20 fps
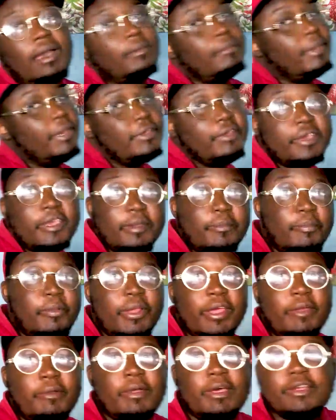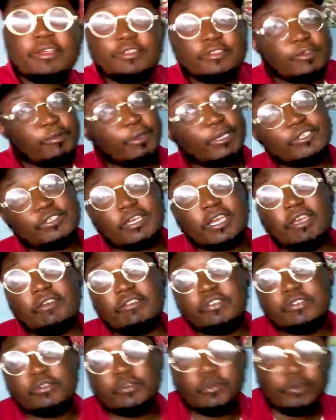Man, you can play around and do what you have
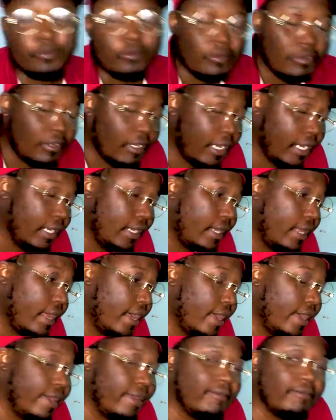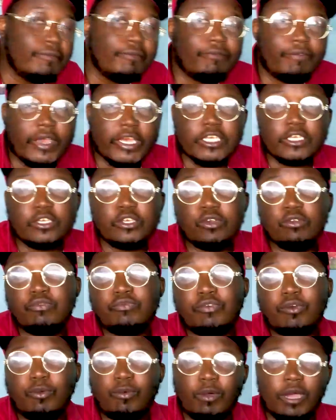to do. And then thank you
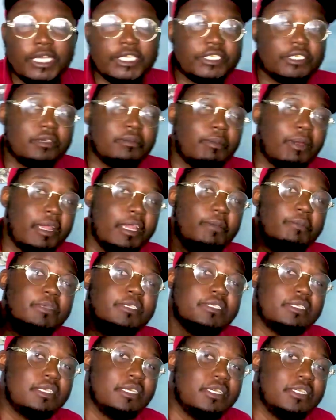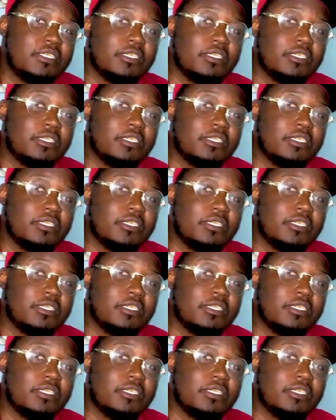for watching. My name is DJ